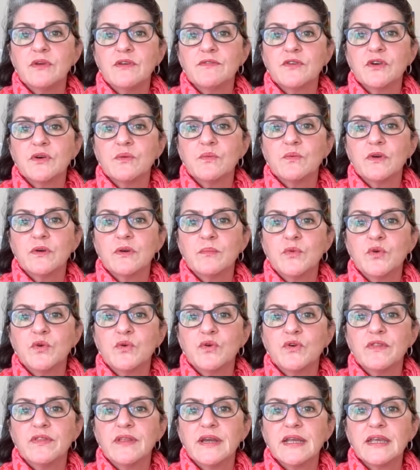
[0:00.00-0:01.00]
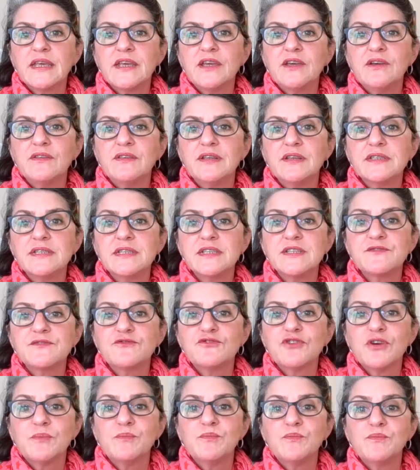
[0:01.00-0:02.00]
We've got one more. Thank you. This is
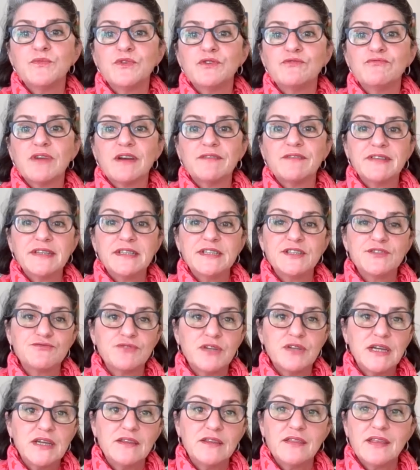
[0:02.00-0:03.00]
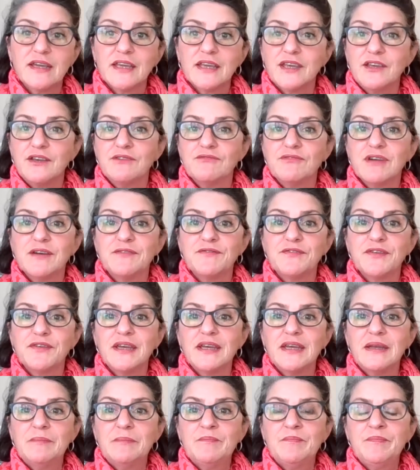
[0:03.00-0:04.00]
from Ravi Sreen. Thank you,
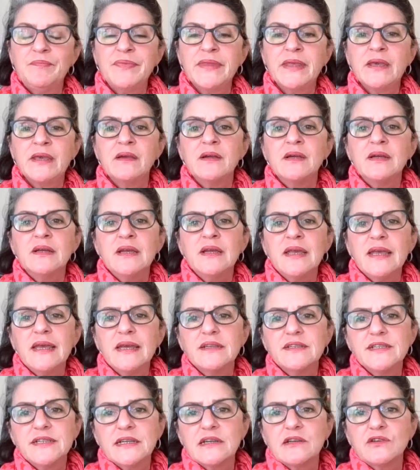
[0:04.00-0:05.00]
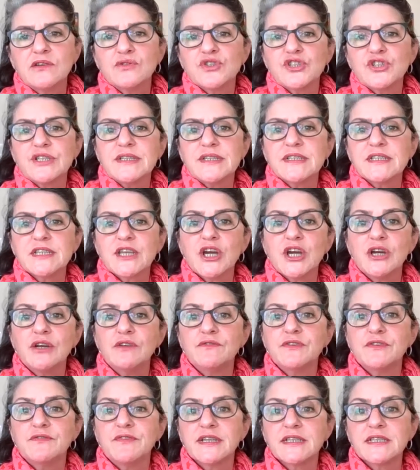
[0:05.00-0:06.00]
Ravi. India launched its
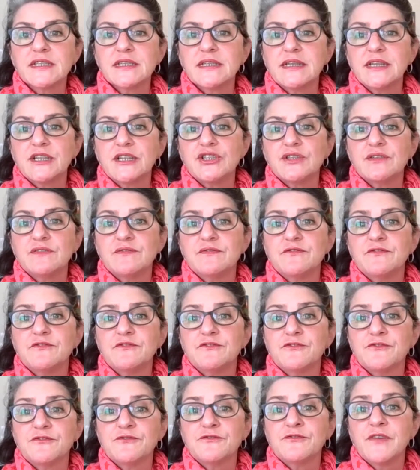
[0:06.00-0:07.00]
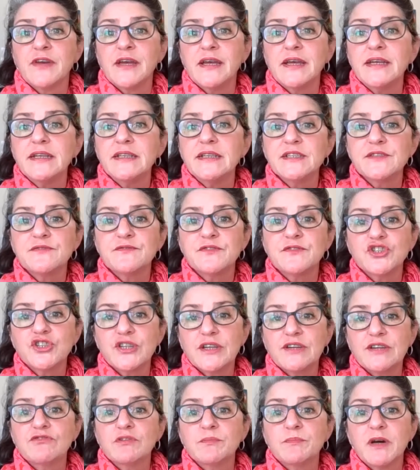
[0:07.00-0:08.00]
COVID vaccination phase for
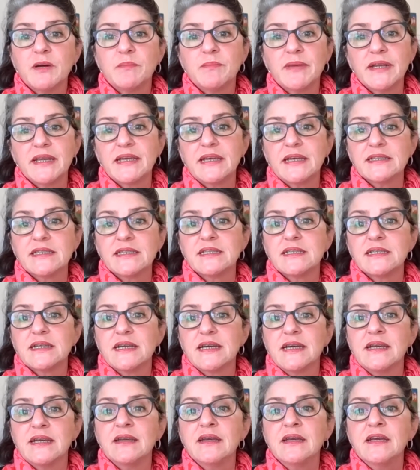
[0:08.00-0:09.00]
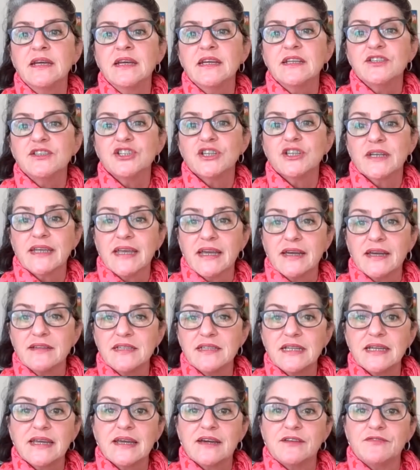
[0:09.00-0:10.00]
general public yesterday.
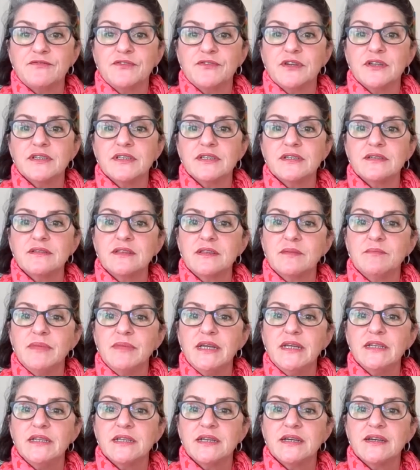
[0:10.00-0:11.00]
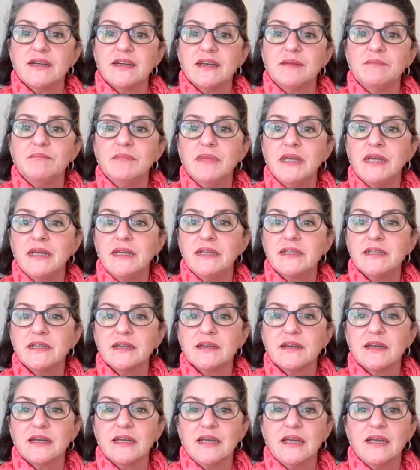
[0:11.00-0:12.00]
Gigantic effort. The media
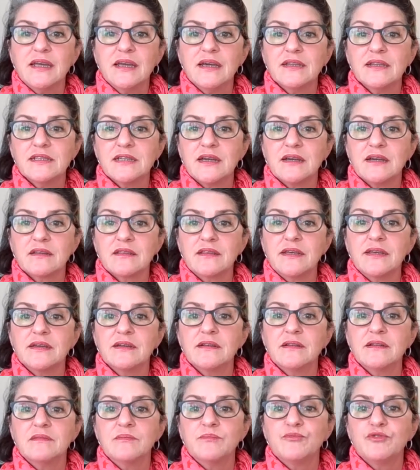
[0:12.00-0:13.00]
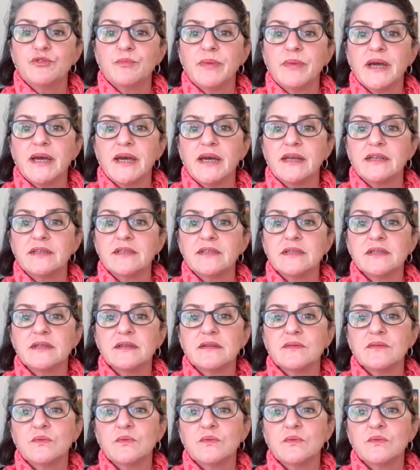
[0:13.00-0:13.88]
immediately attacked the ill-prepared.